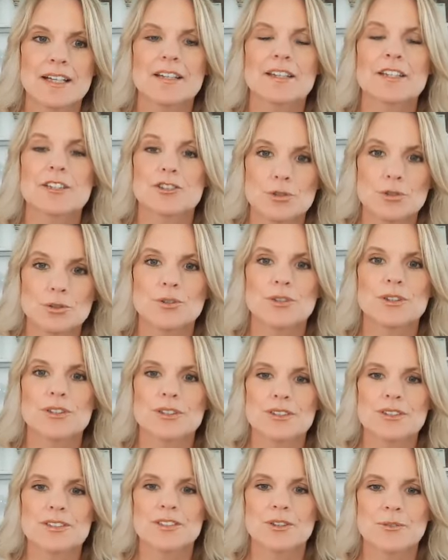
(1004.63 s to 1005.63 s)
the
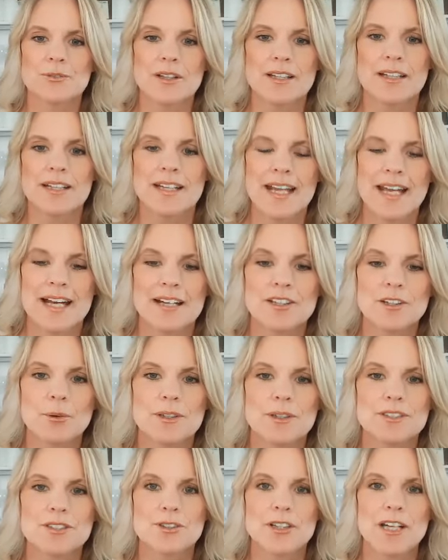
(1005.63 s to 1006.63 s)
tools to really handle
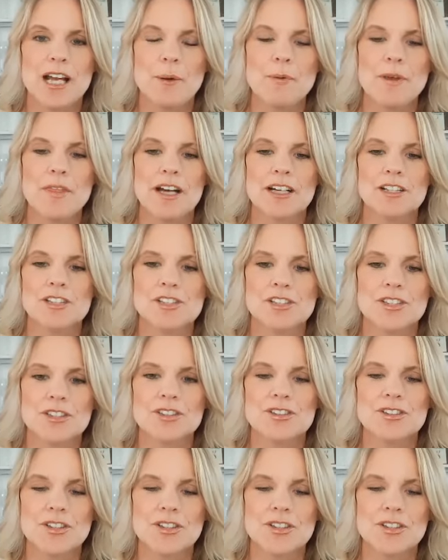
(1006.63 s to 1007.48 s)
what's going on with Ashton.